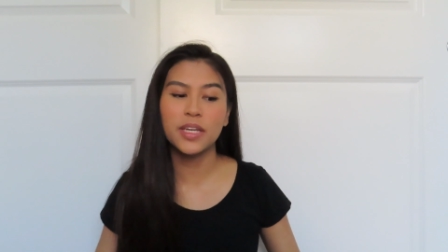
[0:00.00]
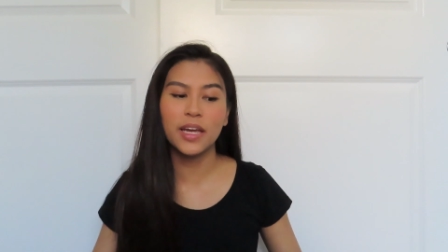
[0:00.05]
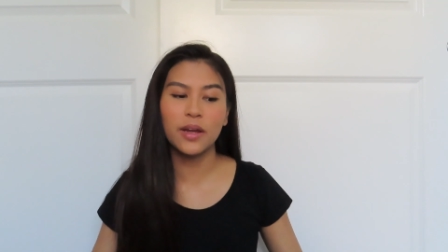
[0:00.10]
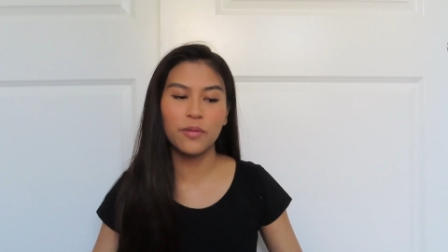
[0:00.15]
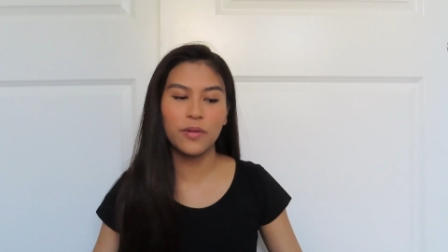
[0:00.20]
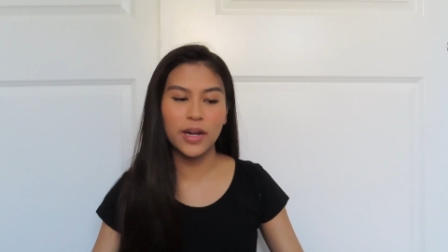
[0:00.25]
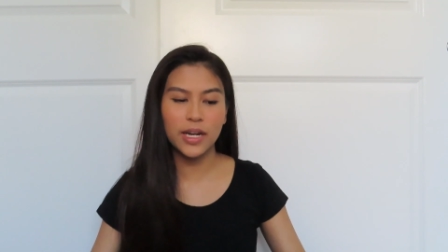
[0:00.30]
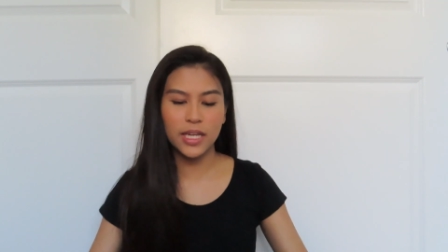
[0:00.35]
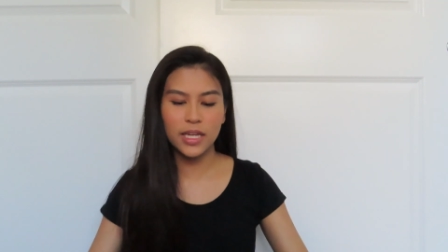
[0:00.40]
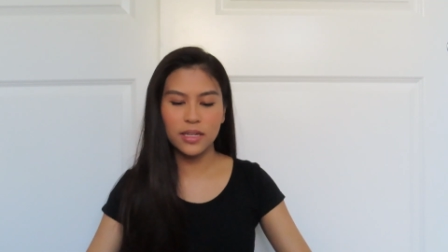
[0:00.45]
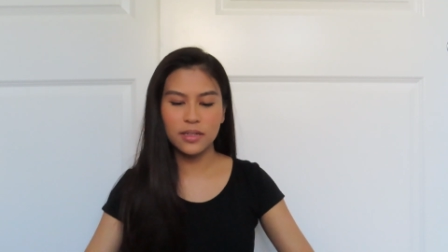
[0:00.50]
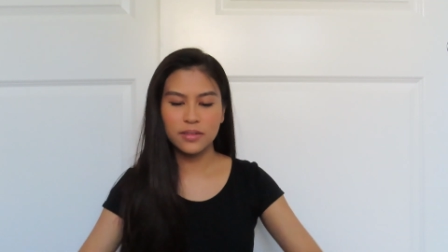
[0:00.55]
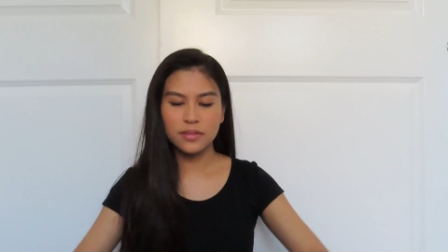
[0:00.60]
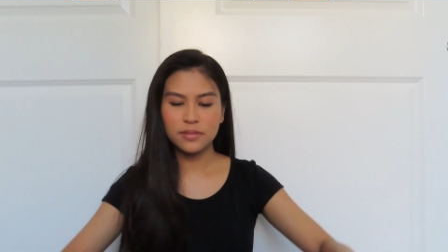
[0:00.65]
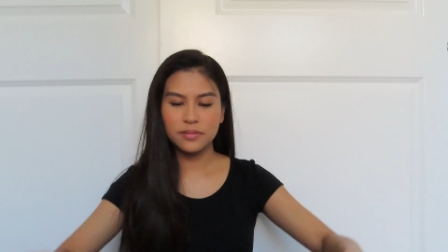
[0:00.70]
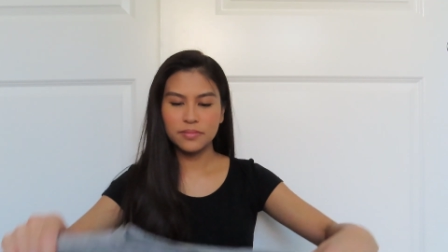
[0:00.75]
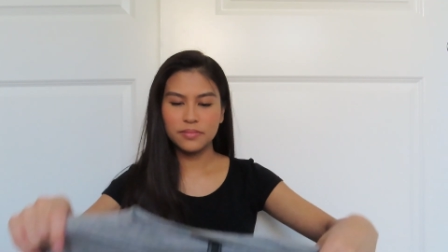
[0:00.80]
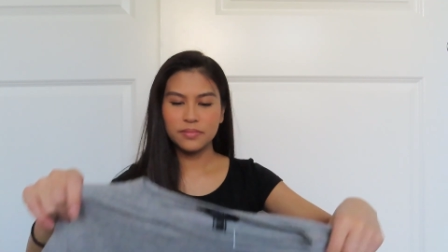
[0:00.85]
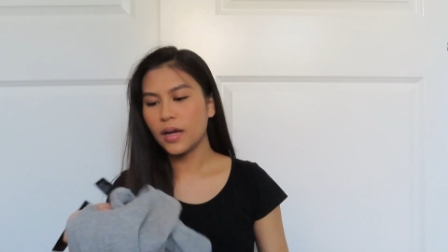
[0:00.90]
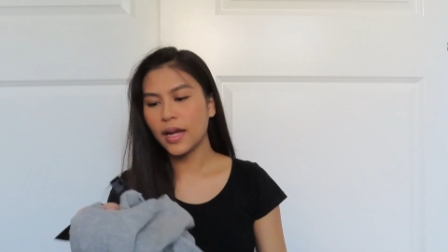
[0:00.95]
to get ready.
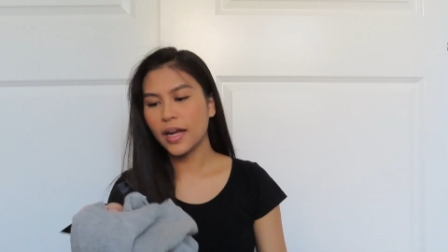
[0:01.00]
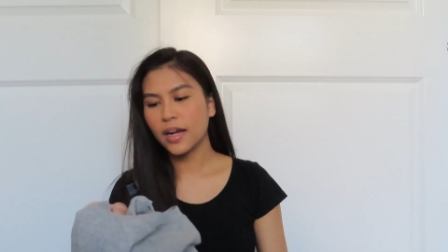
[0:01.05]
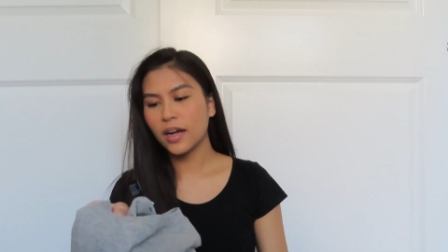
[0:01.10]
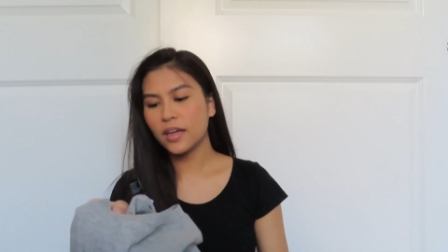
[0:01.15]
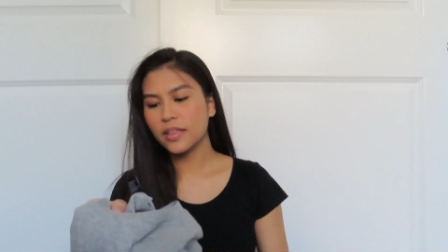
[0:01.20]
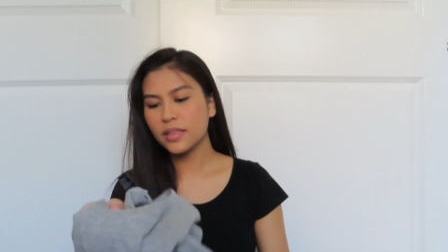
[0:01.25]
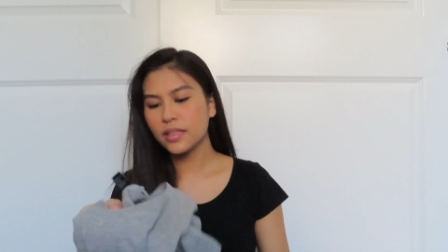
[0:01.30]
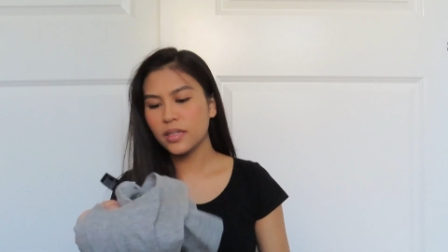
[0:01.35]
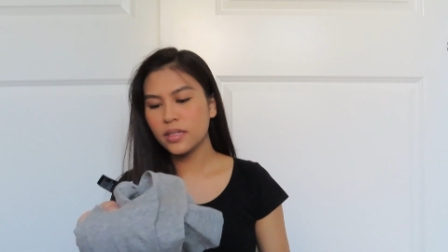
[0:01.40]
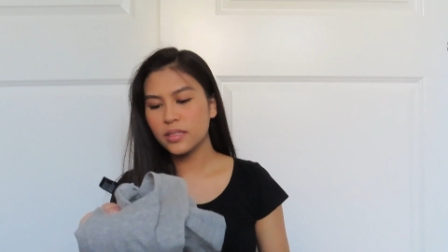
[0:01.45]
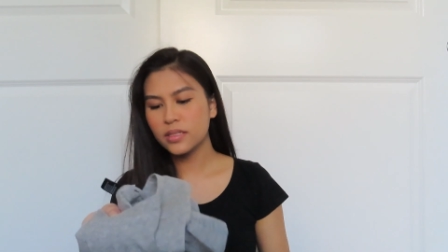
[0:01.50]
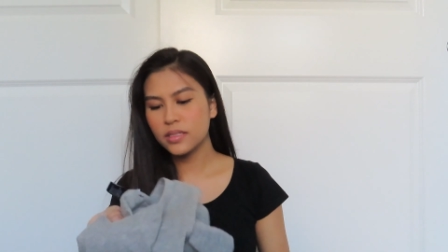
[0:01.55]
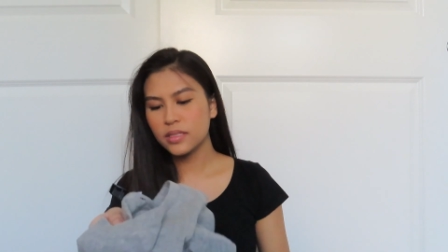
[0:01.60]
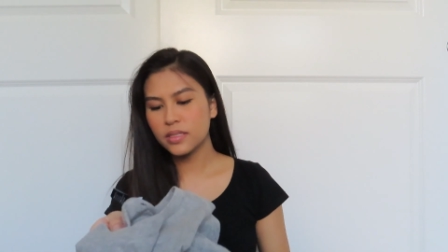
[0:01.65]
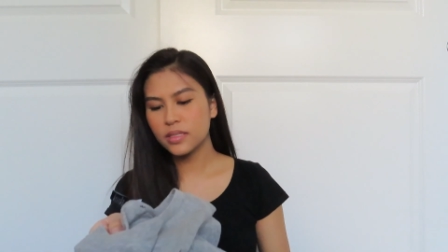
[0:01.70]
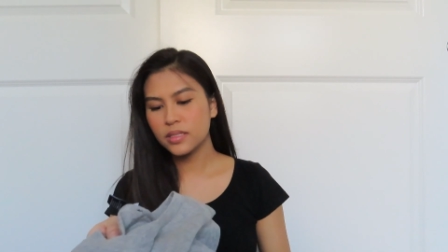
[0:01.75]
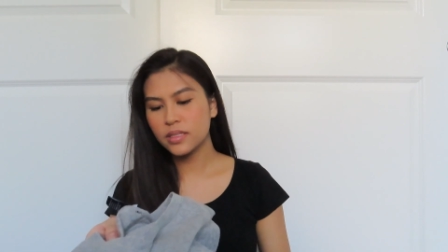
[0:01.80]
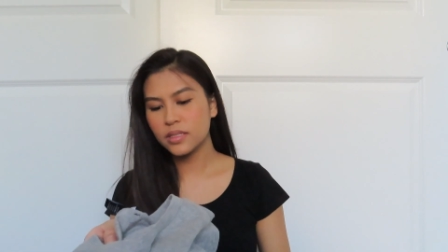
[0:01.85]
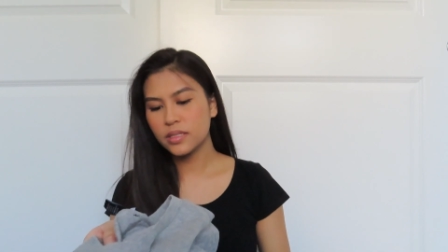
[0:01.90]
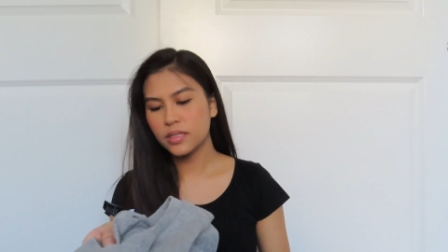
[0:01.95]
I got
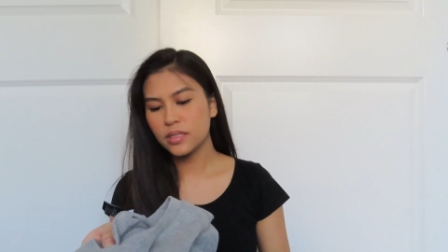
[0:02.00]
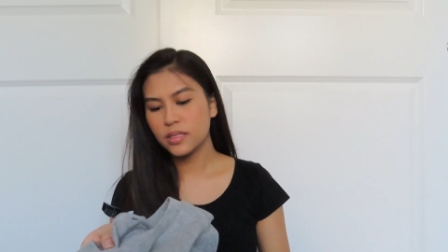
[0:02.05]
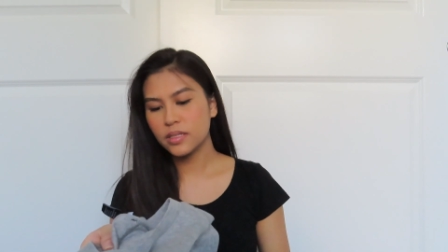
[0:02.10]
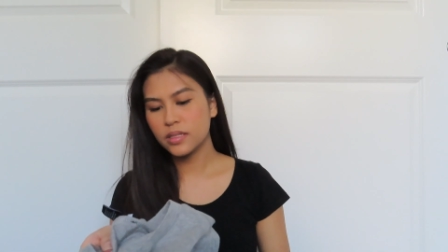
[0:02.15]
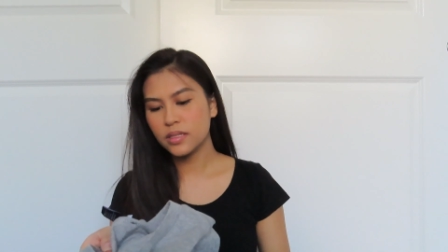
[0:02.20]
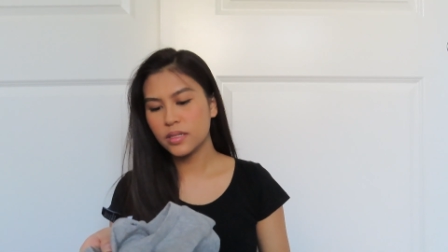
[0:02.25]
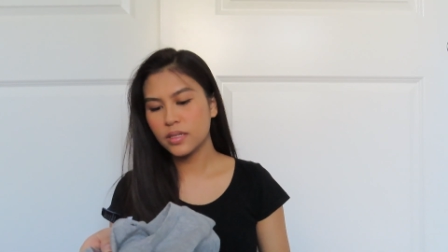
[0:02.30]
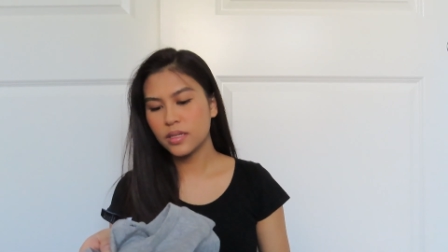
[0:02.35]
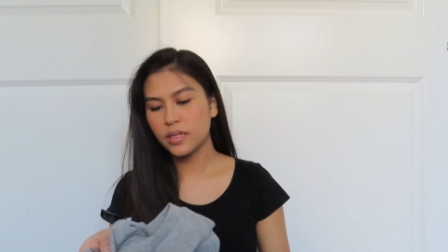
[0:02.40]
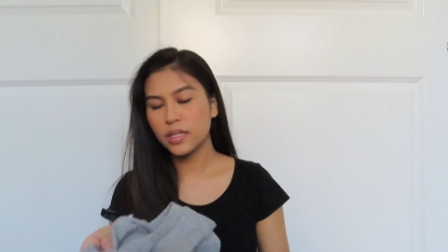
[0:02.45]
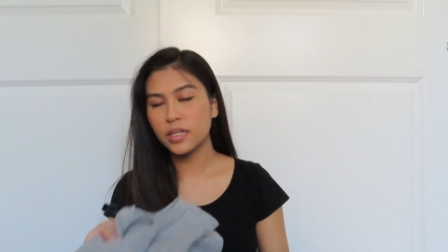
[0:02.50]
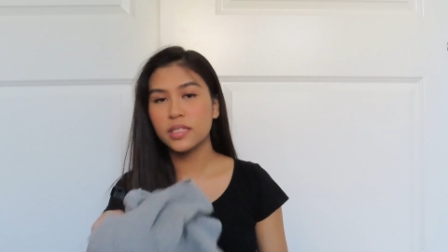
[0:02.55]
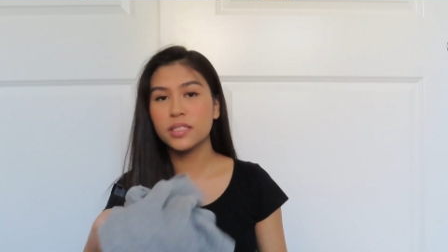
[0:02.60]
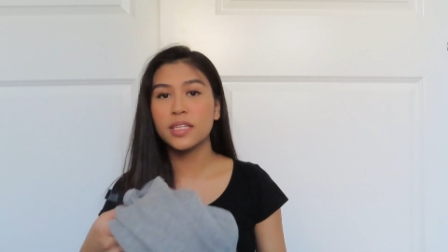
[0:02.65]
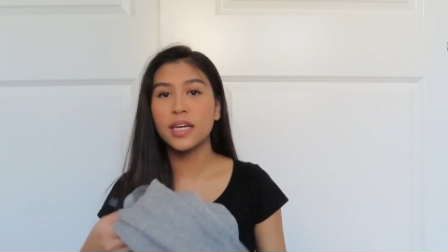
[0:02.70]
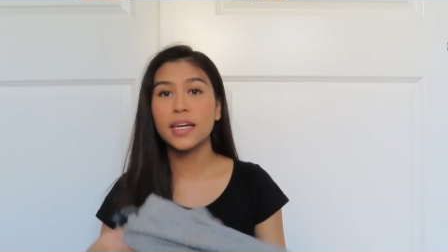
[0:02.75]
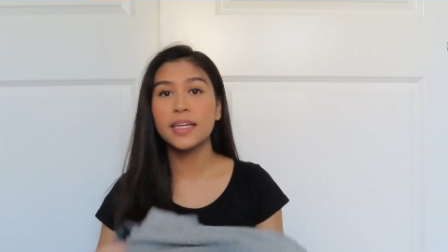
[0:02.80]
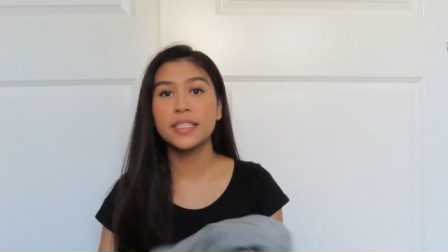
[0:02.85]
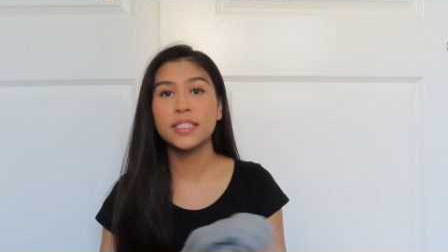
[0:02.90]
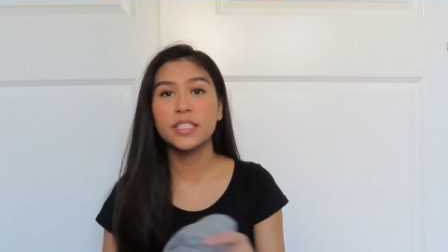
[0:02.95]
this in a
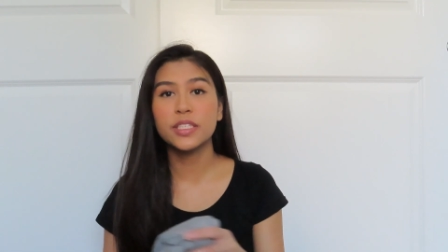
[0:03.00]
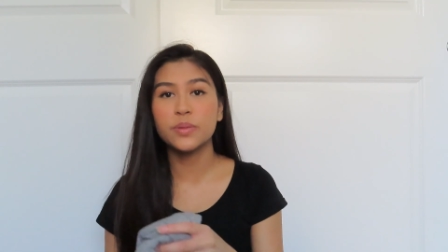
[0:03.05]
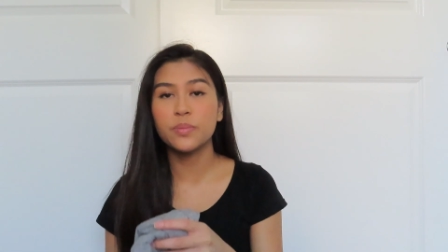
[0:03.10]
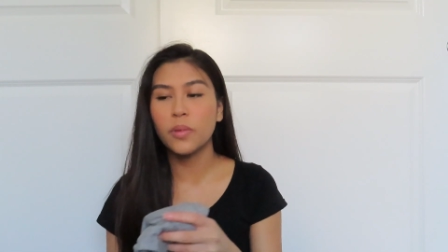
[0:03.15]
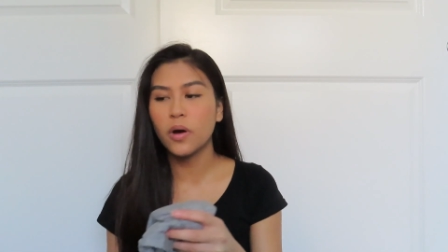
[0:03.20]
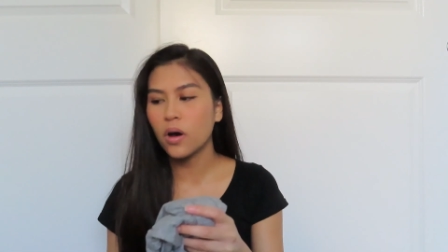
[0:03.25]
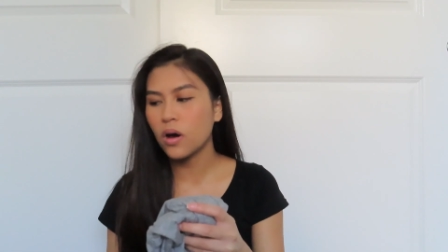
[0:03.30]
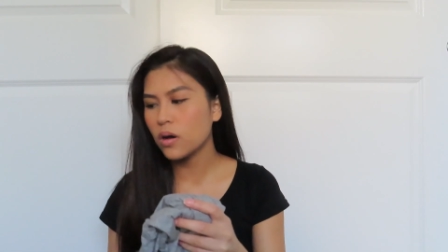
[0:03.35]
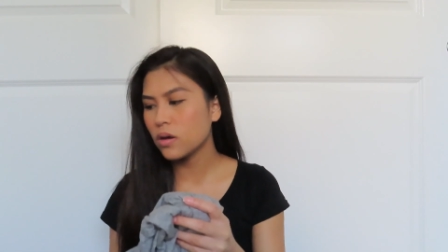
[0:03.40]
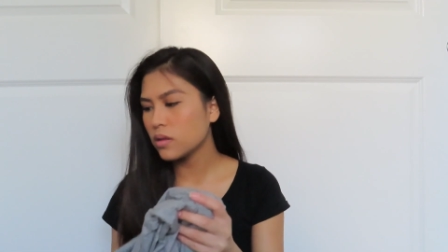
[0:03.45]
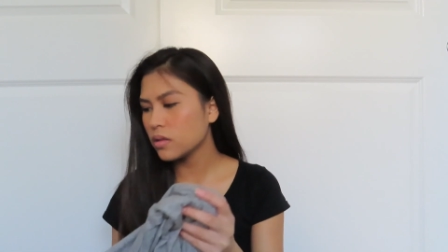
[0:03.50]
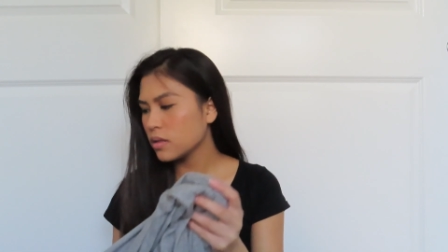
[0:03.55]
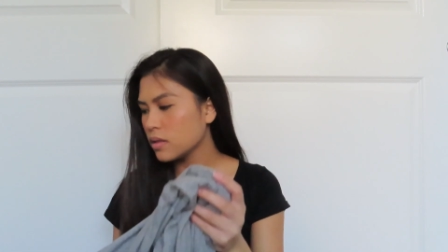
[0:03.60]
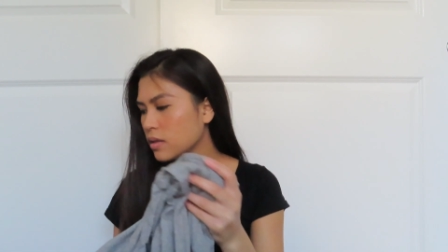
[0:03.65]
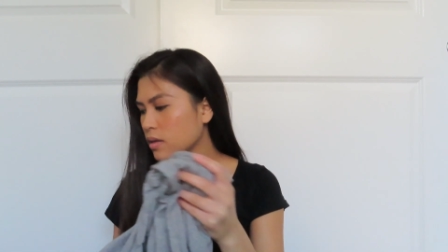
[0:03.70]
size small.